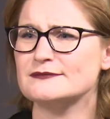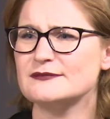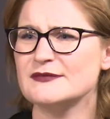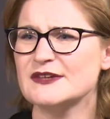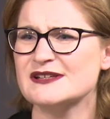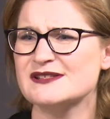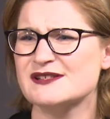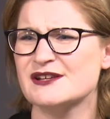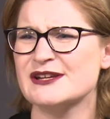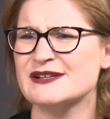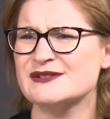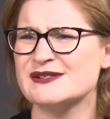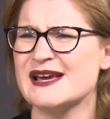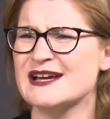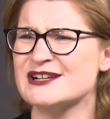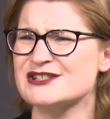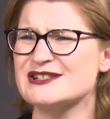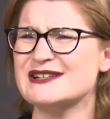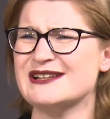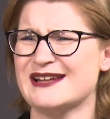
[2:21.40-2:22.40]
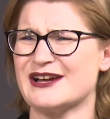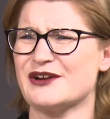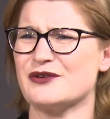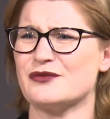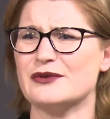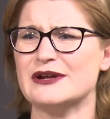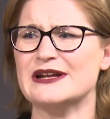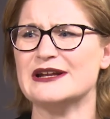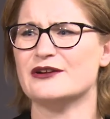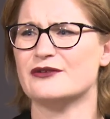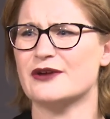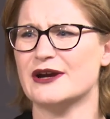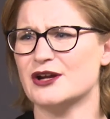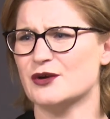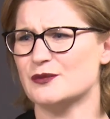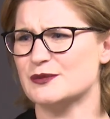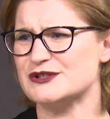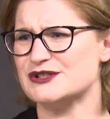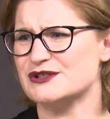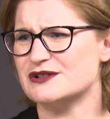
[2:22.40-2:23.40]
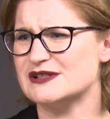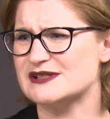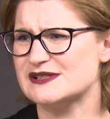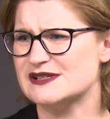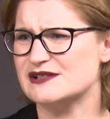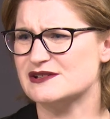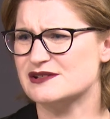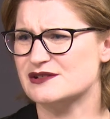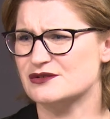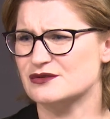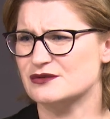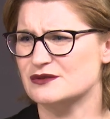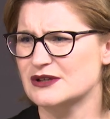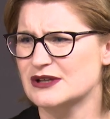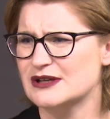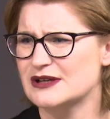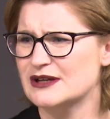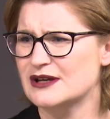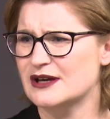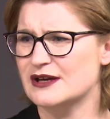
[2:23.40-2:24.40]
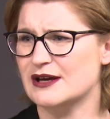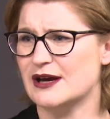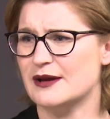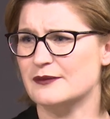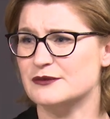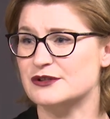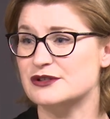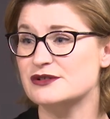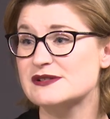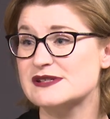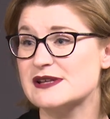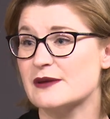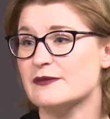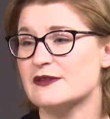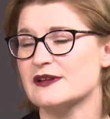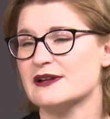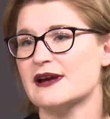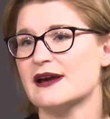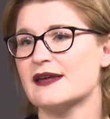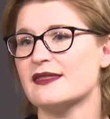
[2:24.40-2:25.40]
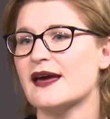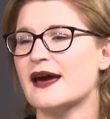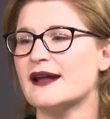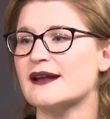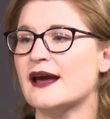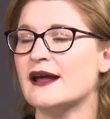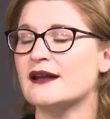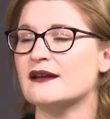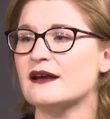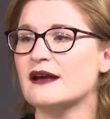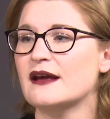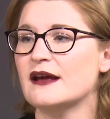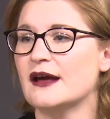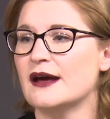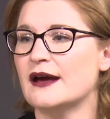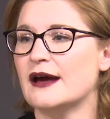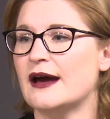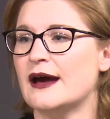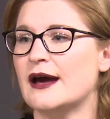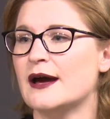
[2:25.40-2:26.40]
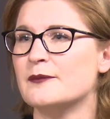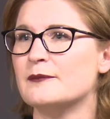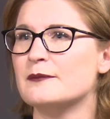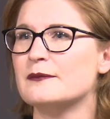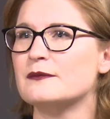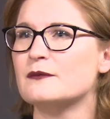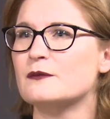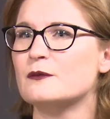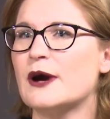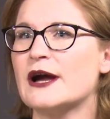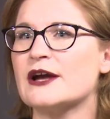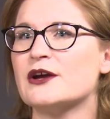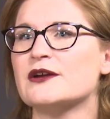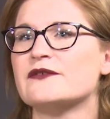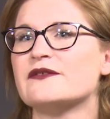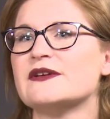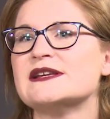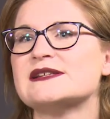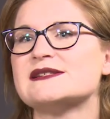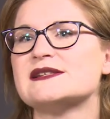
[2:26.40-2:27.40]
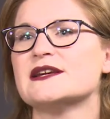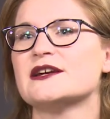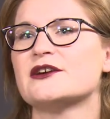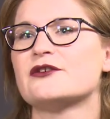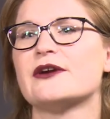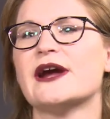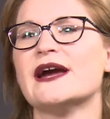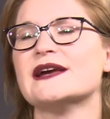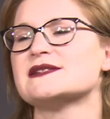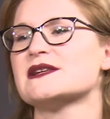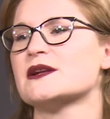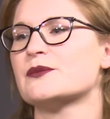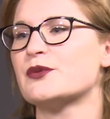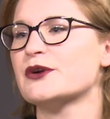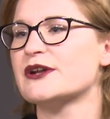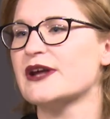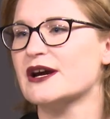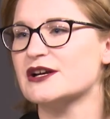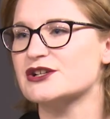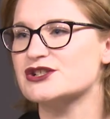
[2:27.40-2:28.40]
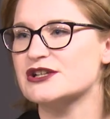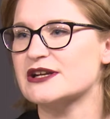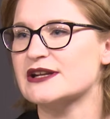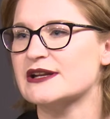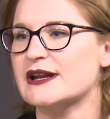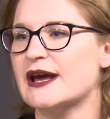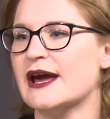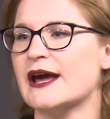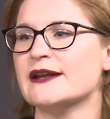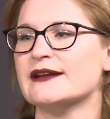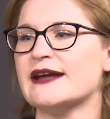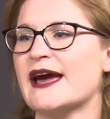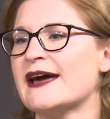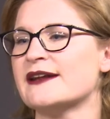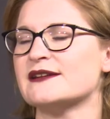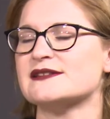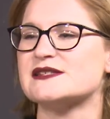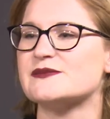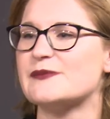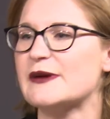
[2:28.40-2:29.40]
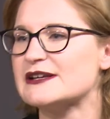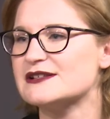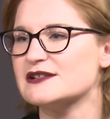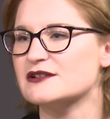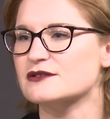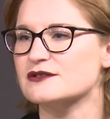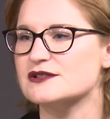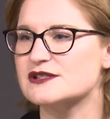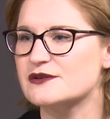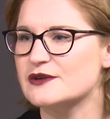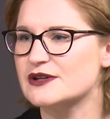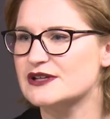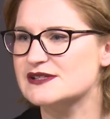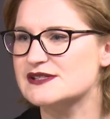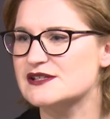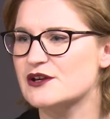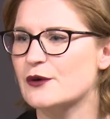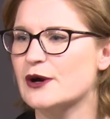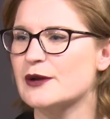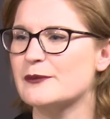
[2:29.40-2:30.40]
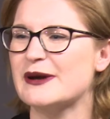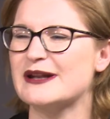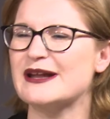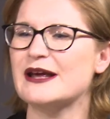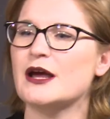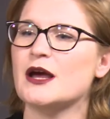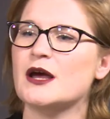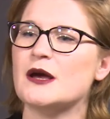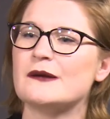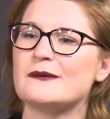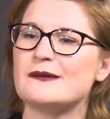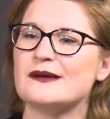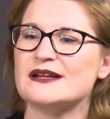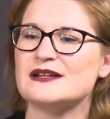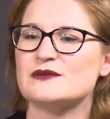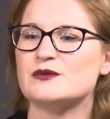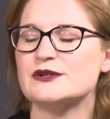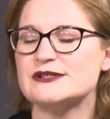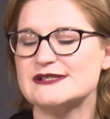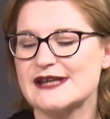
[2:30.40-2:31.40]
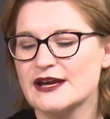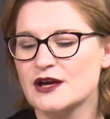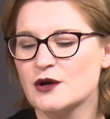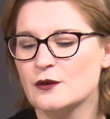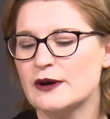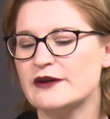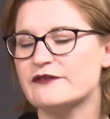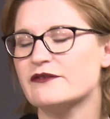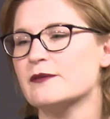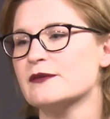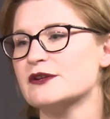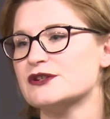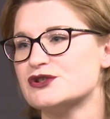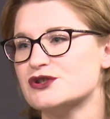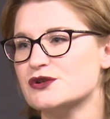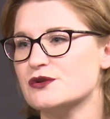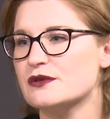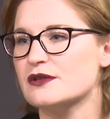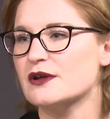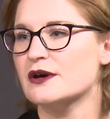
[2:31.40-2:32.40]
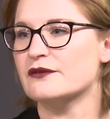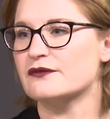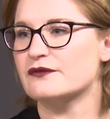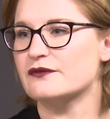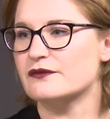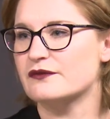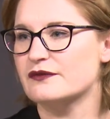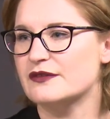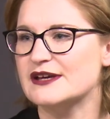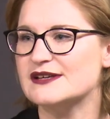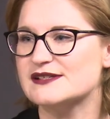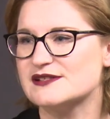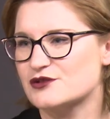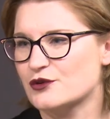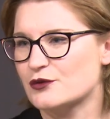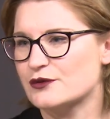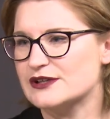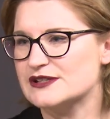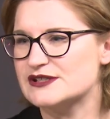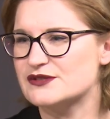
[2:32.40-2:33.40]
So it was actually like a really great opportunity to do something like that. And I could have easily created a production and added spectacle to it and so on, but it would take away from the truth of their stories.